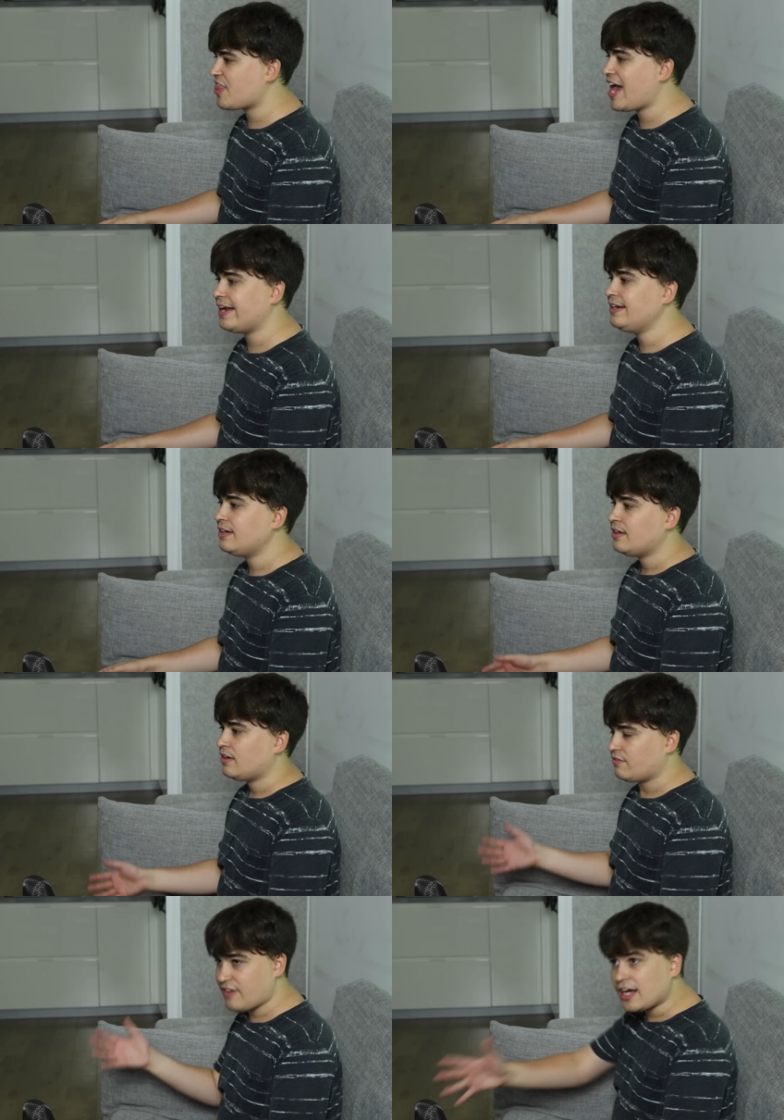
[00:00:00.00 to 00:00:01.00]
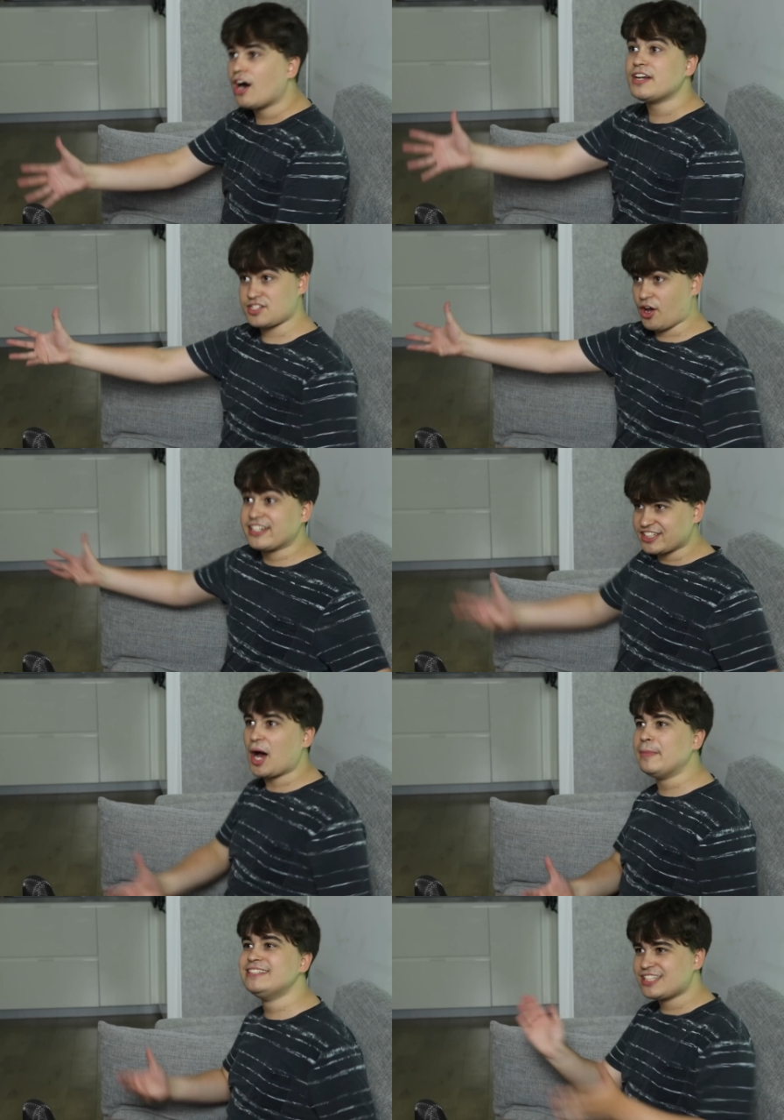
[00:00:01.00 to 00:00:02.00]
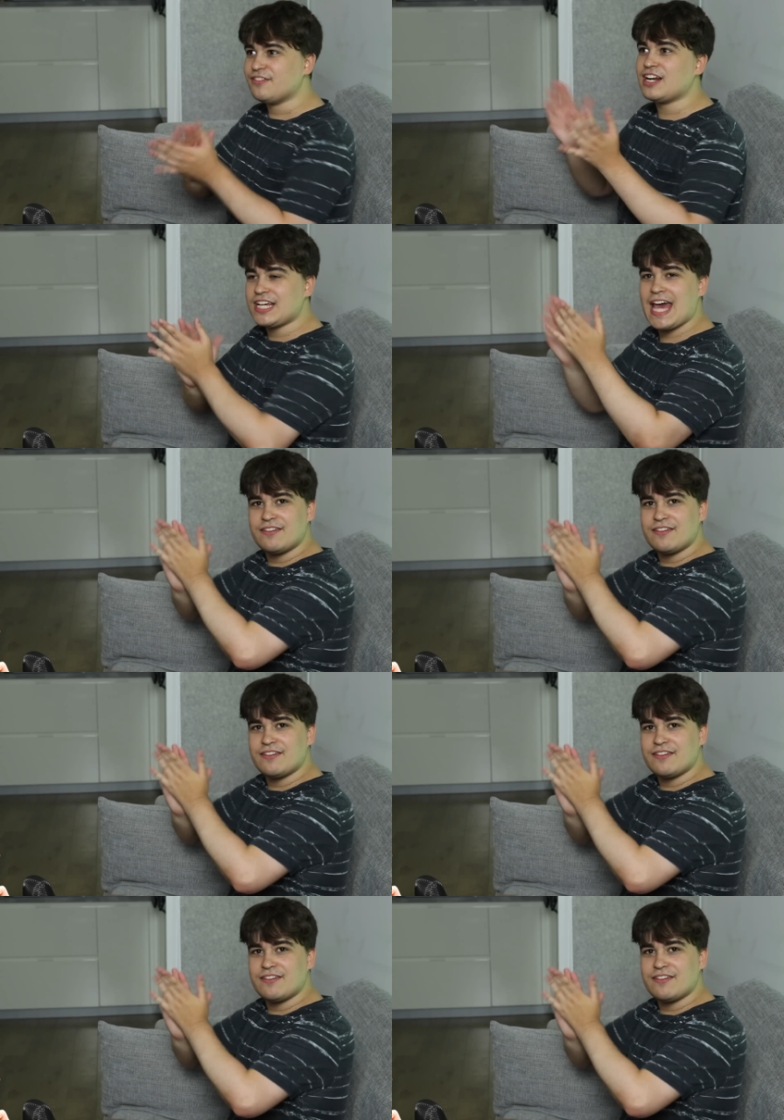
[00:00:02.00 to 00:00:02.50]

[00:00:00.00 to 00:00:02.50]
Then Vegard is going to come into the video.